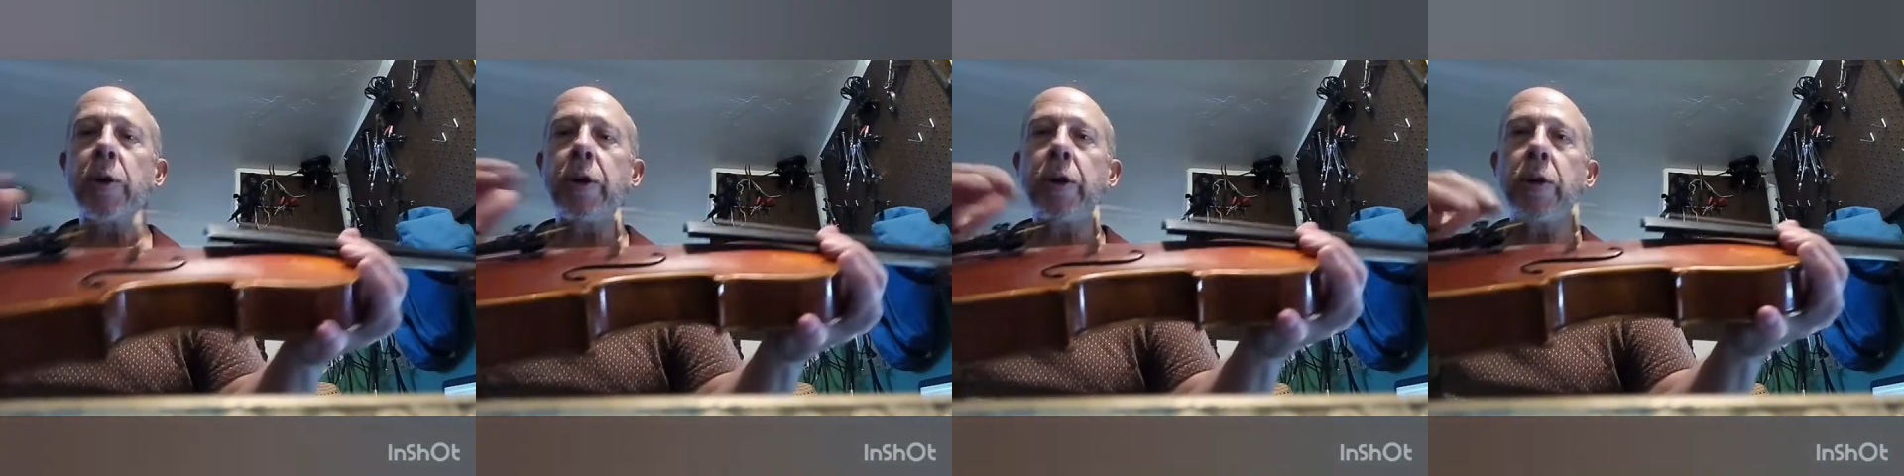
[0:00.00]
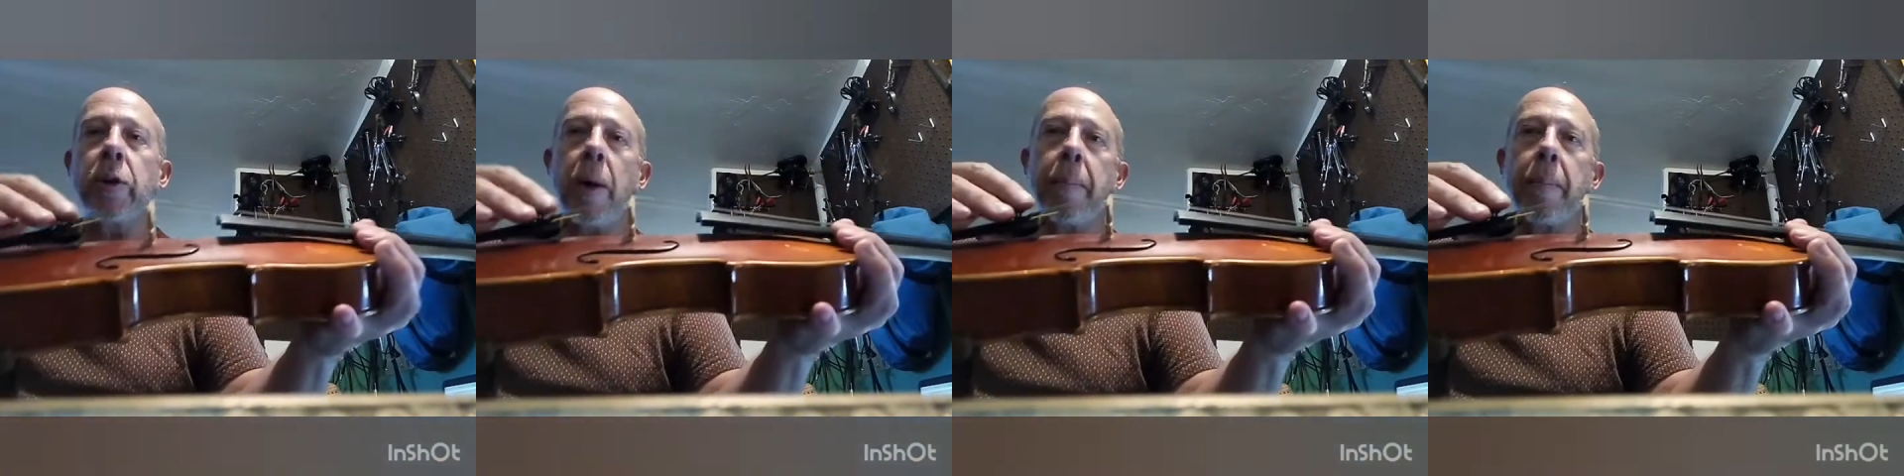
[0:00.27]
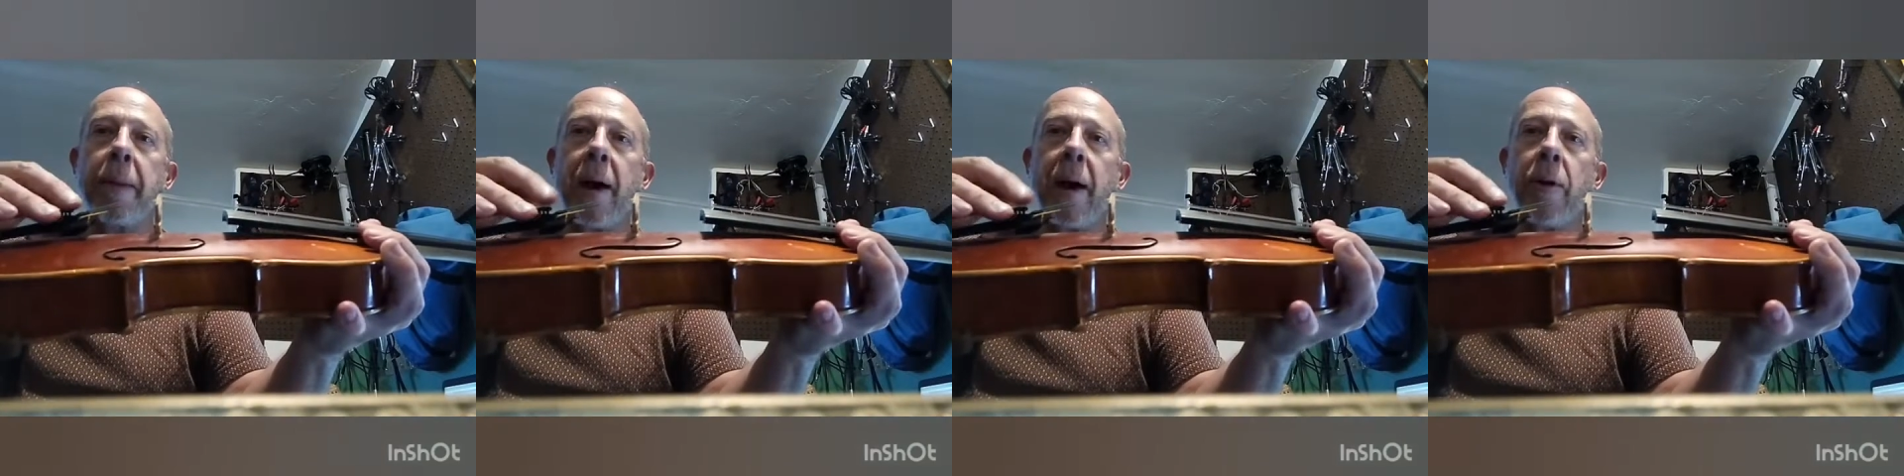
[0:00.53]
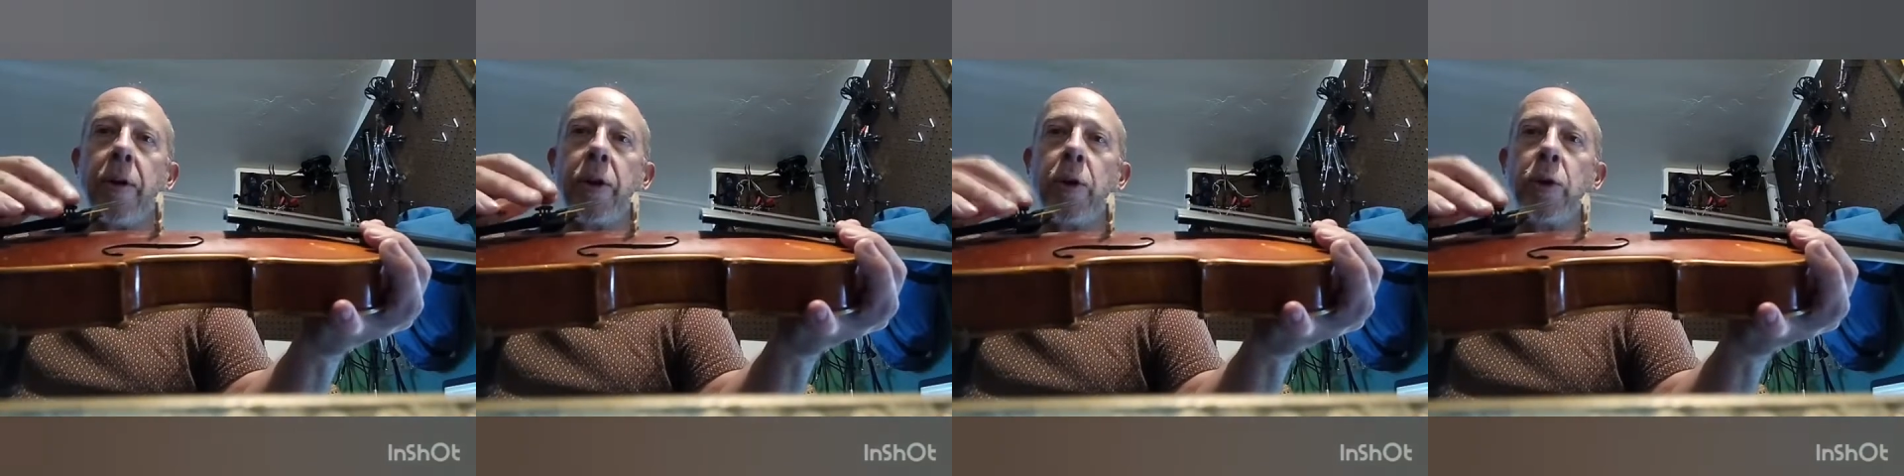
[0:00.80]
then you come
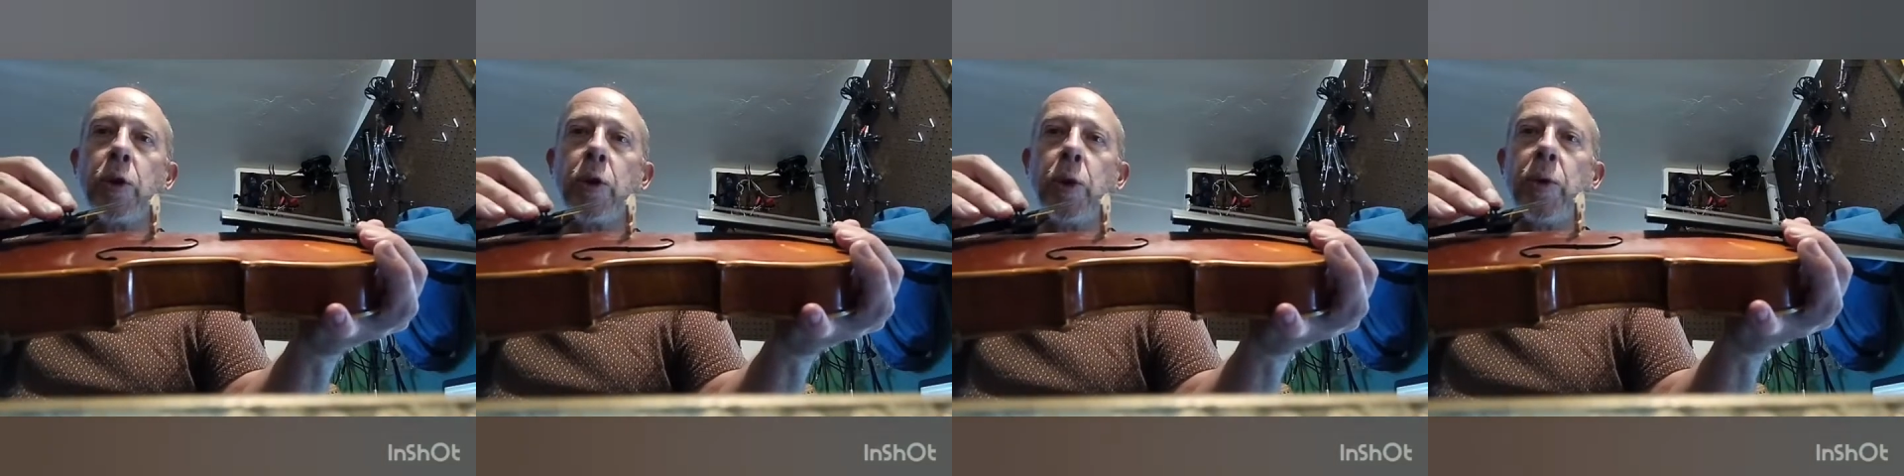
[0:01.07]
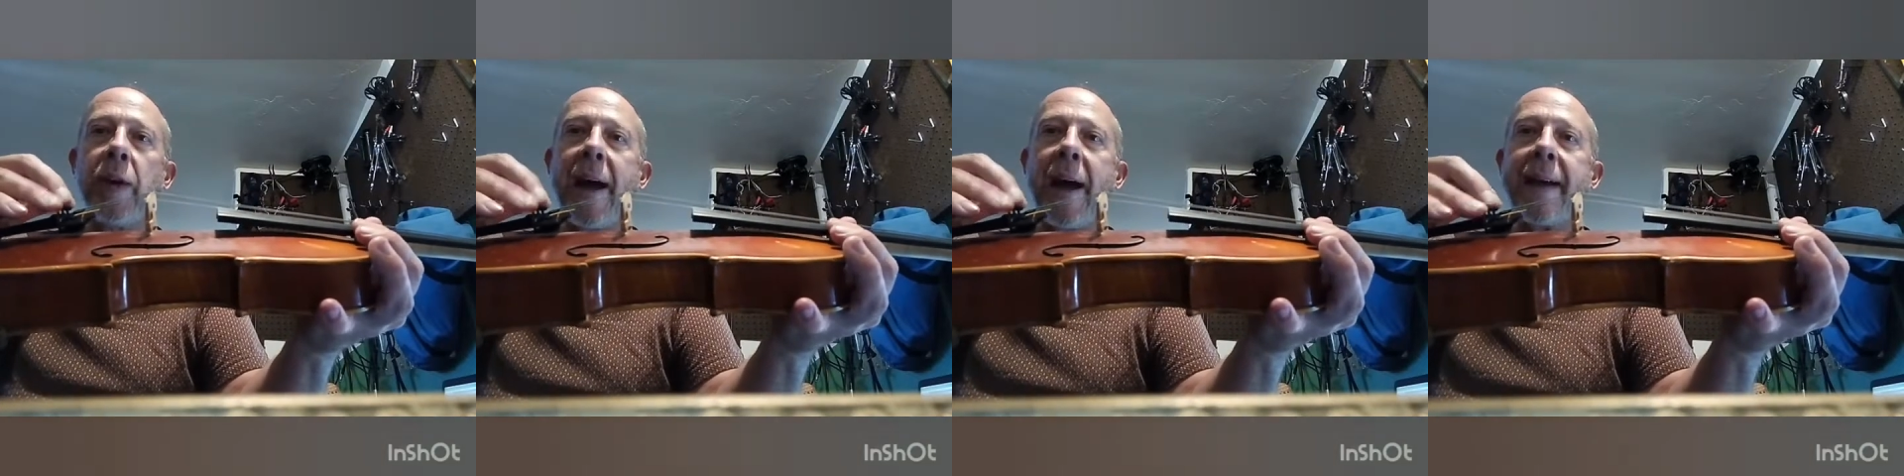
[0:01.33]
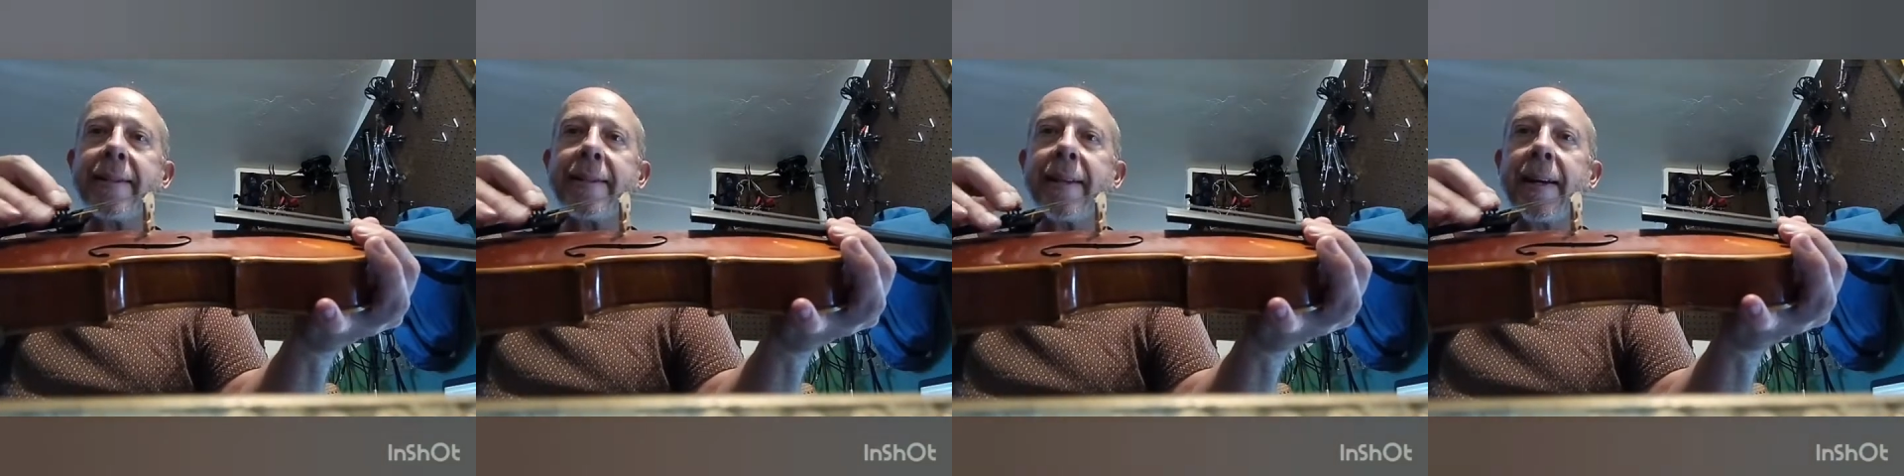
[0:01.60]
down and you do this